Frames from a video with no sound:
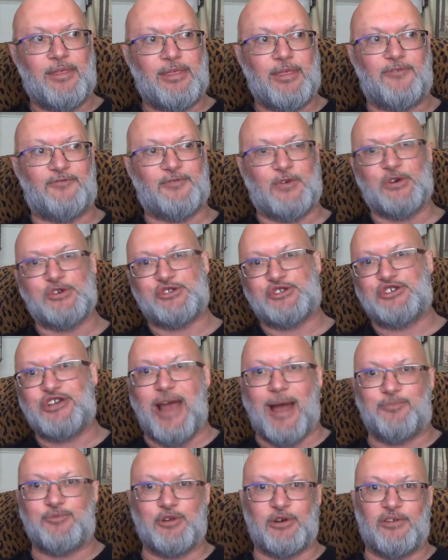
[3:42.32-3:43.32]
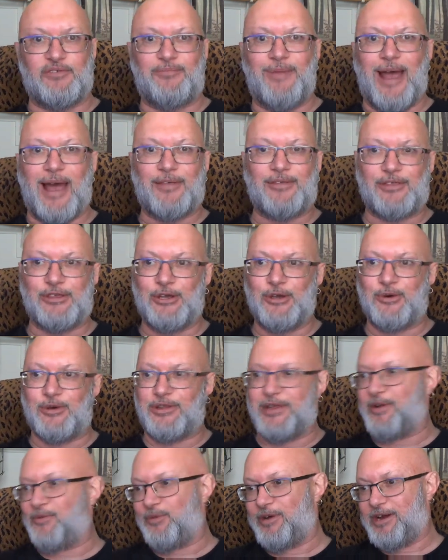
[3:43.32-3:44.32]
first chapter of Matthew and
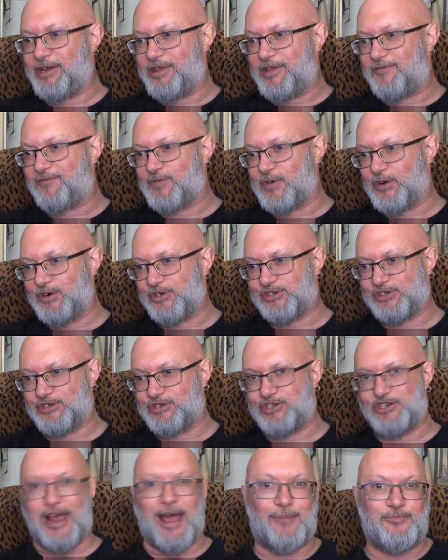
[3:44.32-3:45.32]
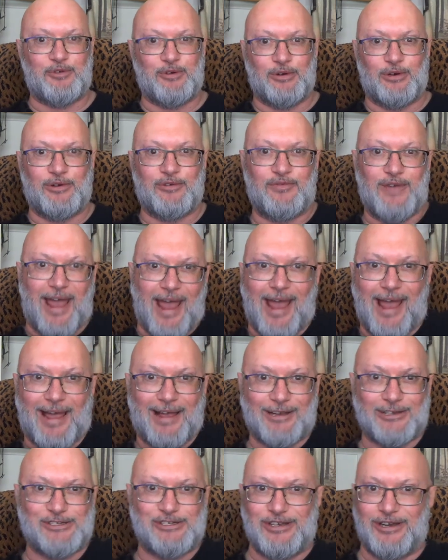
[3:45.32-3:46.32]
then read the first chapter of
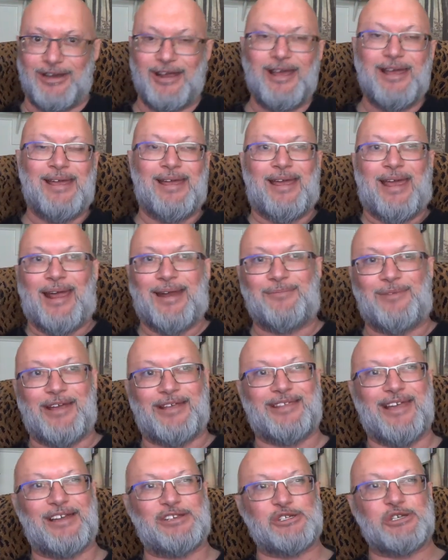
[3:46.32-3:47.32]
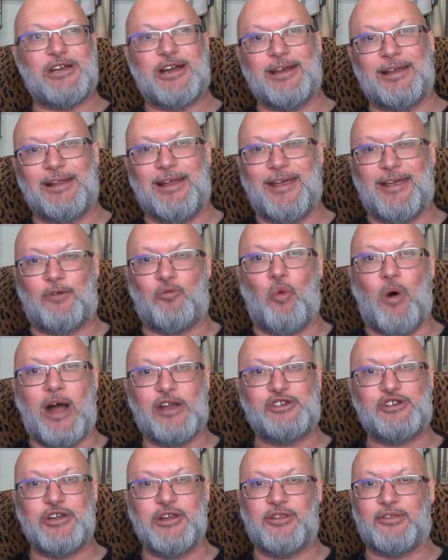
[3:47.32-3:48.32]
Acts. And I'm like, that's kind of like
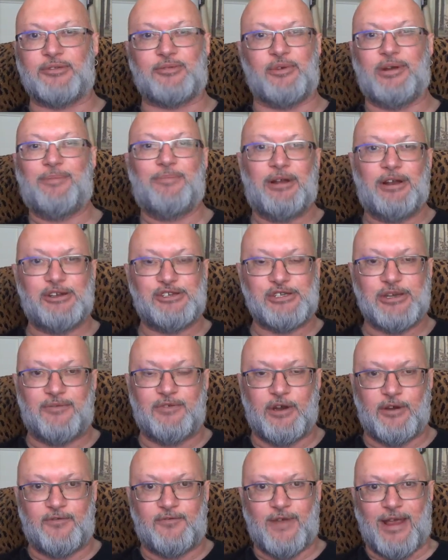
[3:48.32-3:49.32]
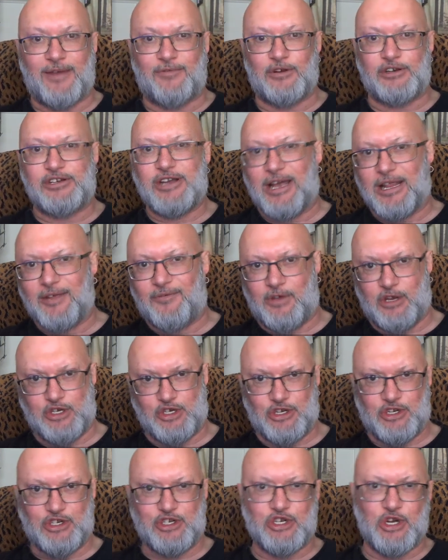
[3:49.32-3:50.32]
watching 3 minutes of your favorite
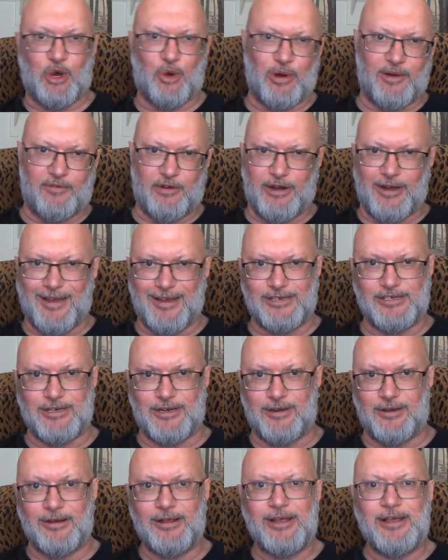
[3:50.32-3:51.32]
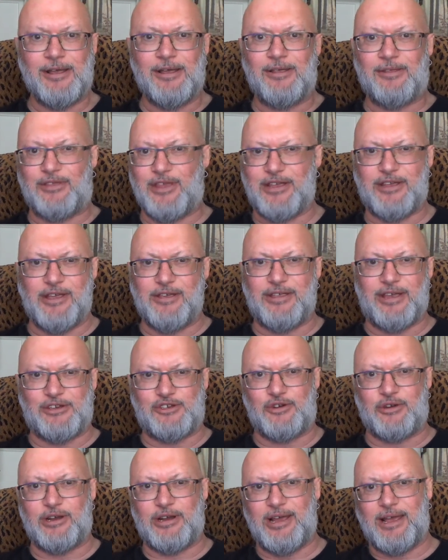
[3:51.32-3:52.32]
television show every night and thinking that
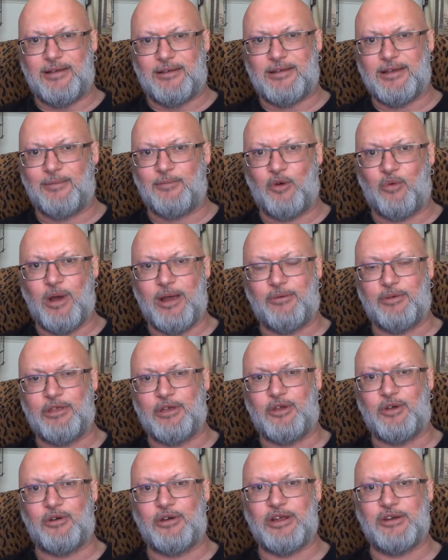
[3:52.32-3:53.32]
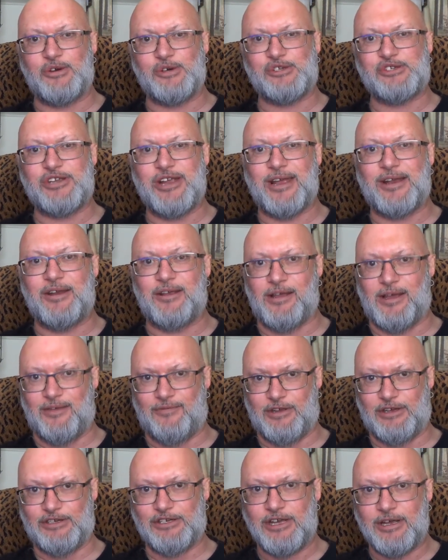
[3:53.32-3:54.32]
you're going to come away with a good understanding of
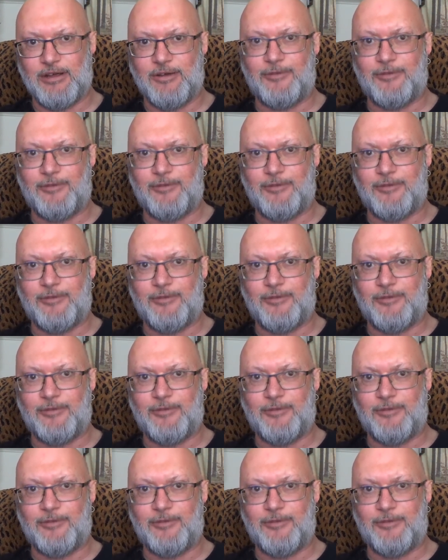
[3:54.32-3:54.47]
it.